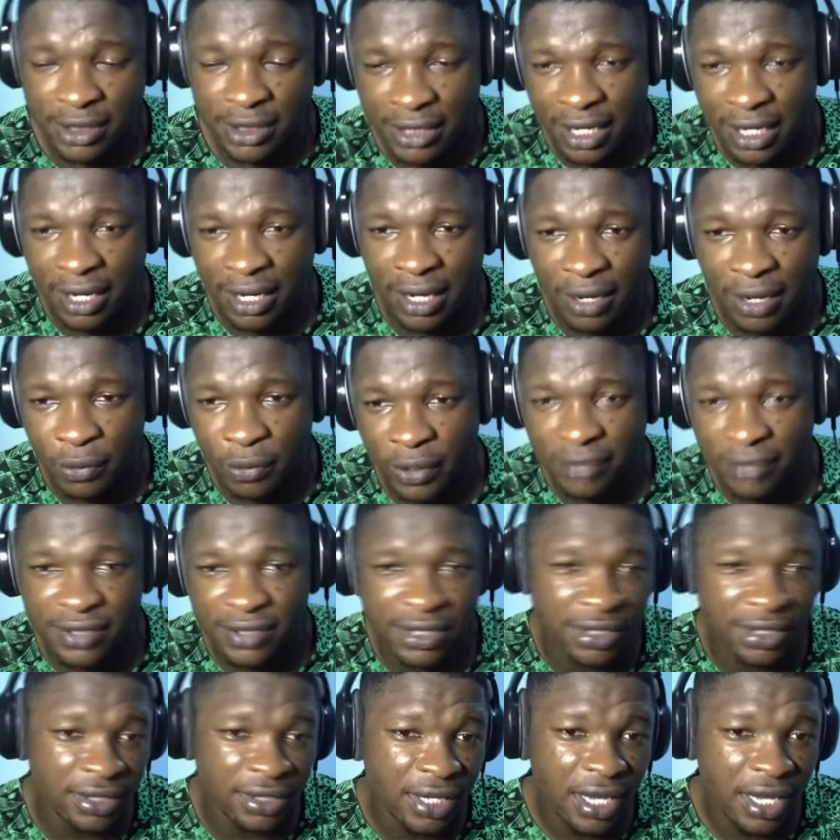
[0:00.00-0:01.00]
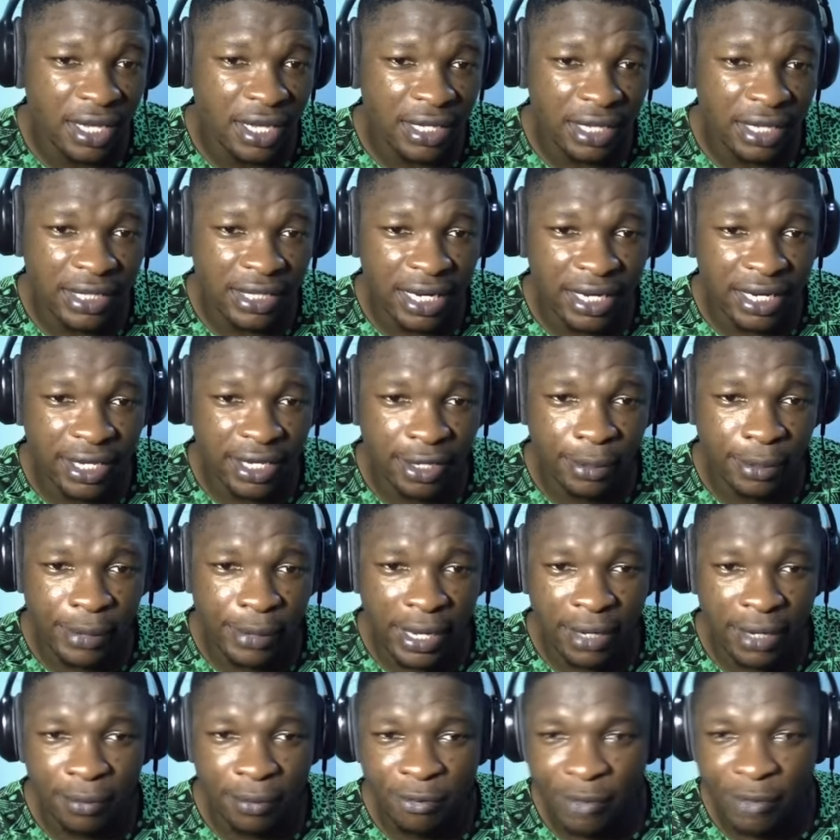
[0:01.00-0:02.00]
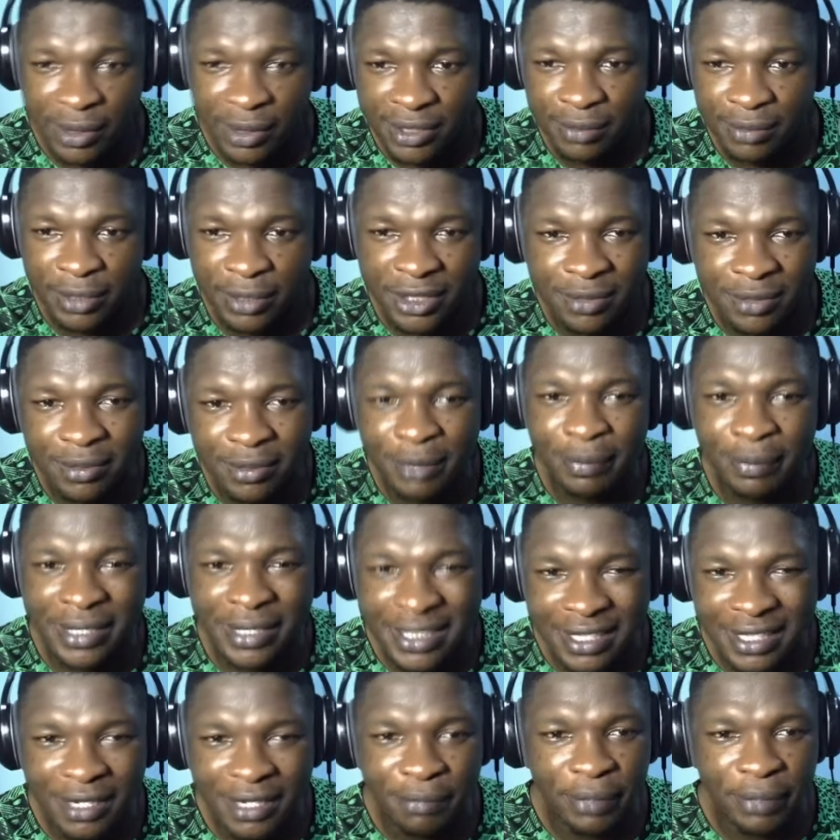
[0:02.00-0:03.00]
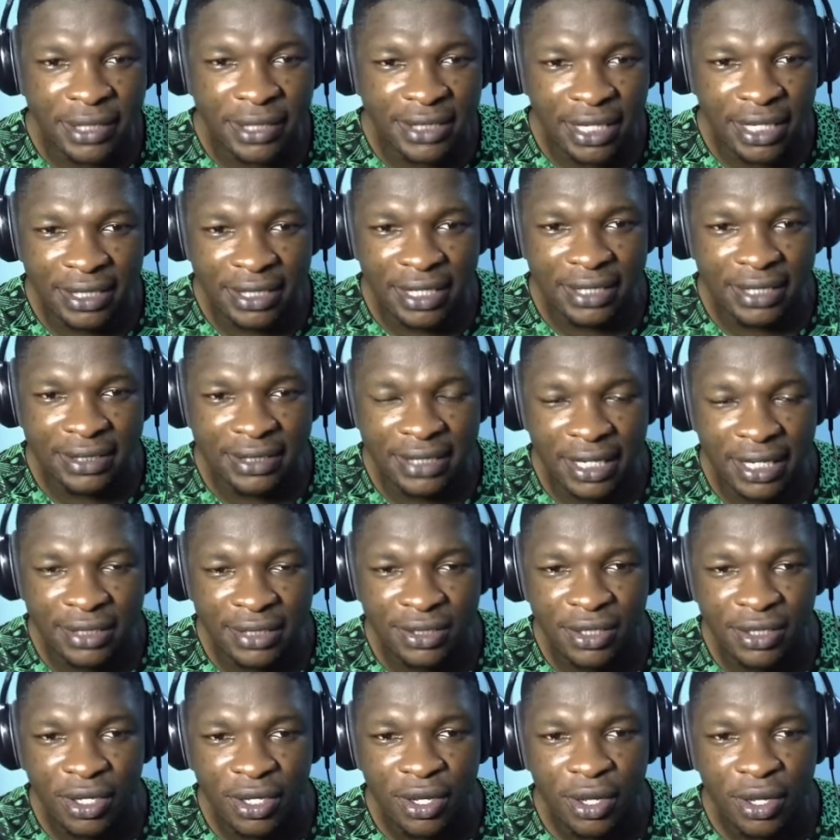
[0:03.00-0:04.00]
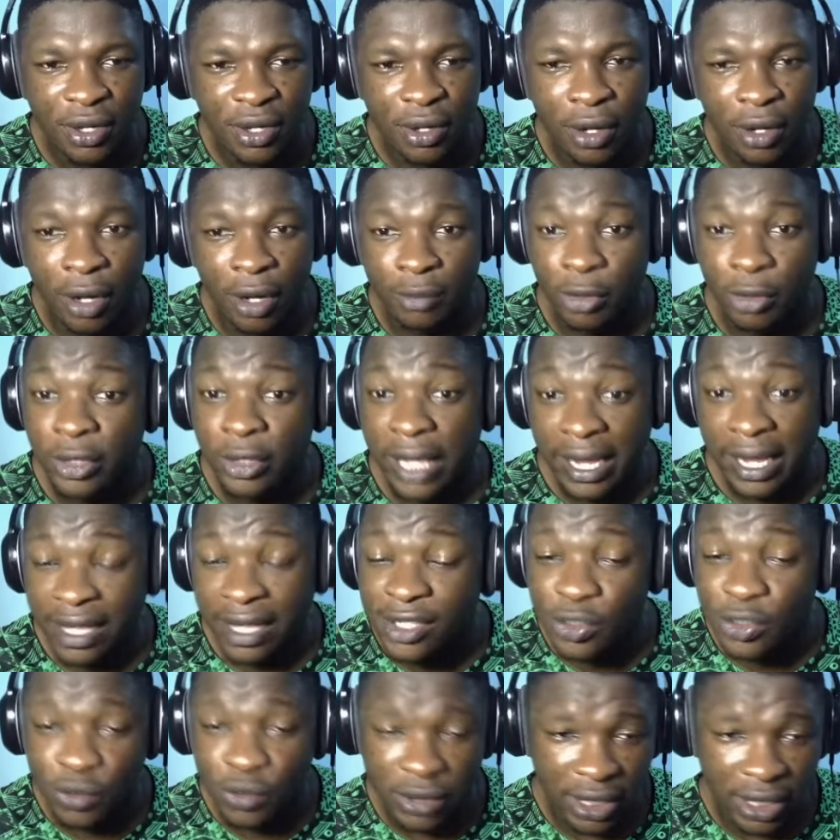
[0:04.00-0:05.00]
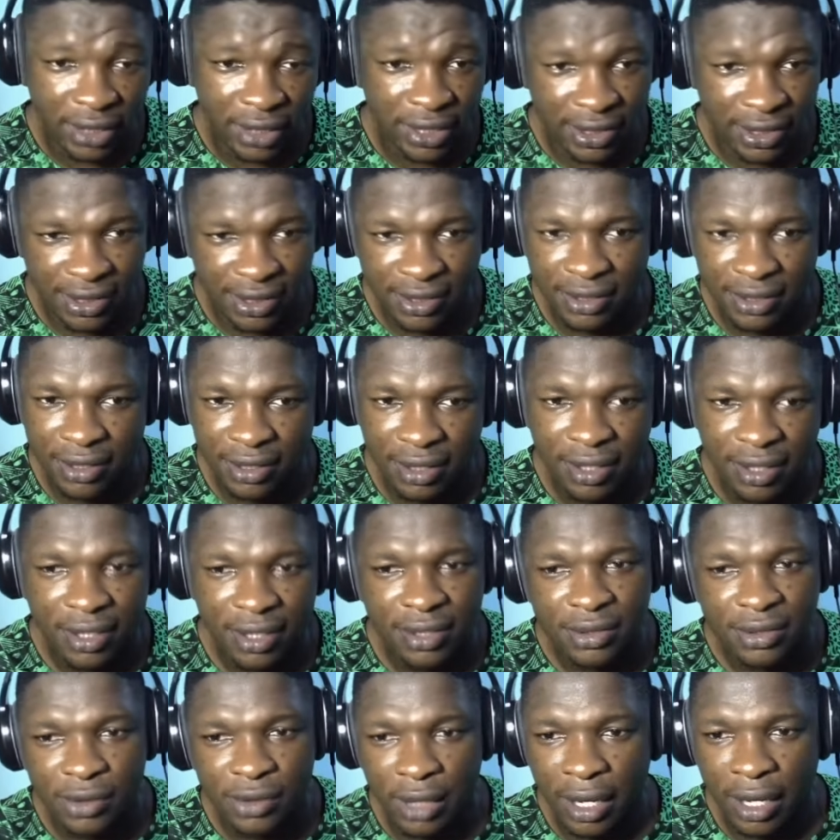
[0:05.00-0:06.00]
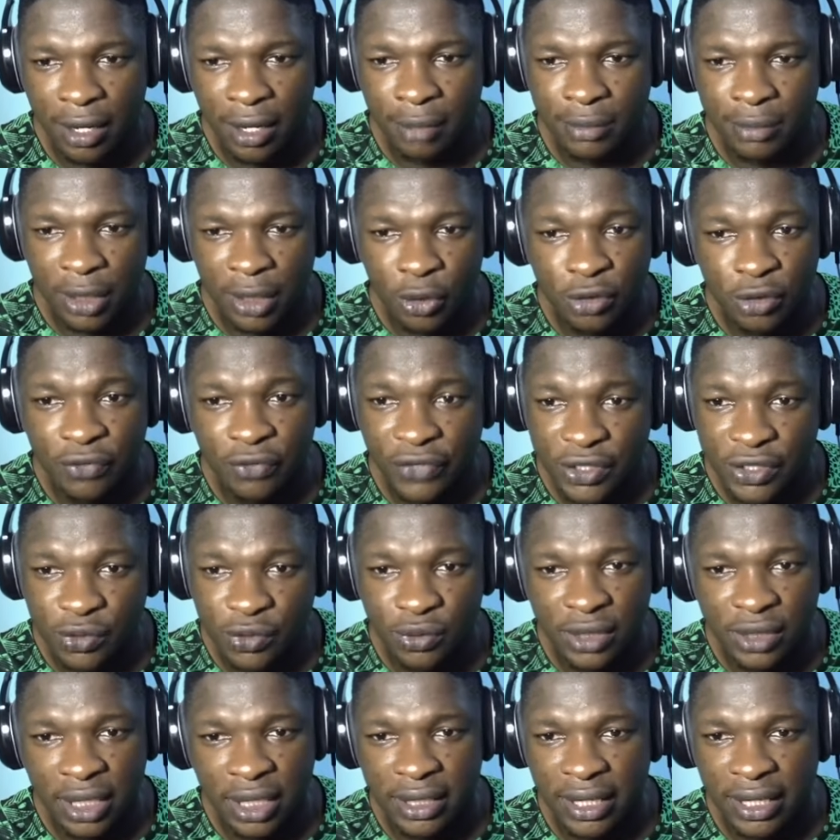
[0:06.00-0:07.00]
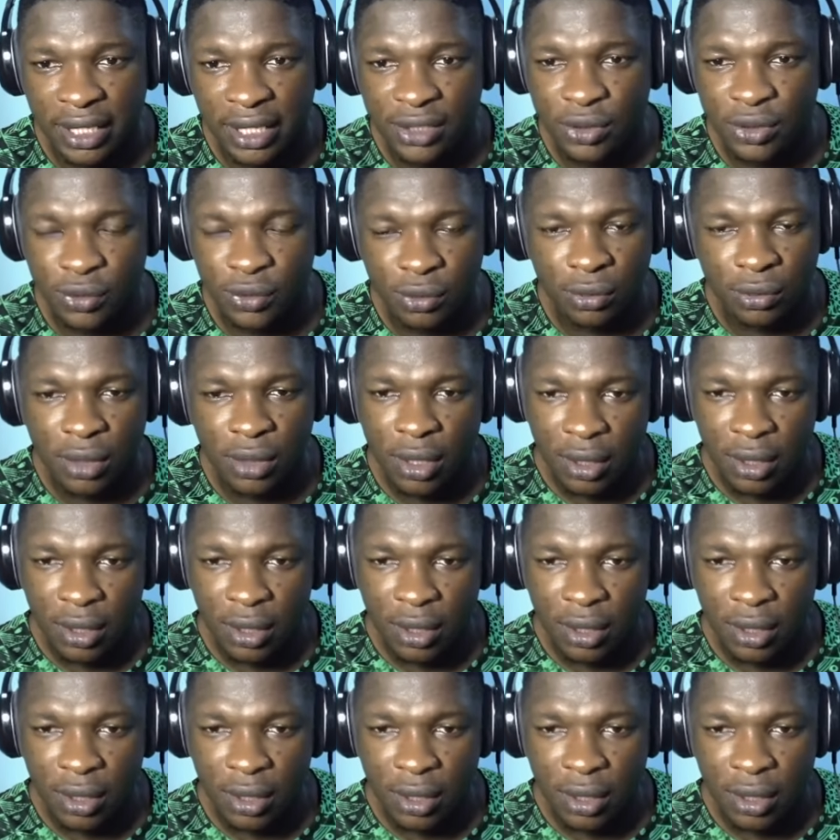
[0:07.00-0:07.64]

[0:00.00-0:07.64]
and we have seen their game basically better than that. Okay, against Sudan, yes. They're going to face Sudan next. So